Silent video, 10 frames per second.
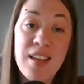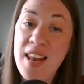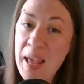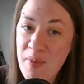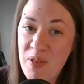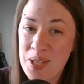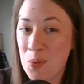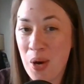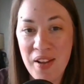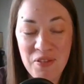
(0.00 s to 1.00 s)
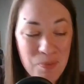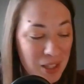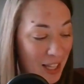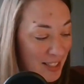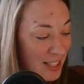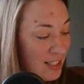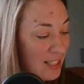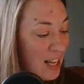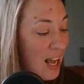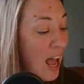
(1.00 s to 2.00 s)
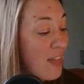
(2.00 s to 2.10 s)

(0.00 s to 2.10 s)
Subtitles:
the name of his wife Pleasant,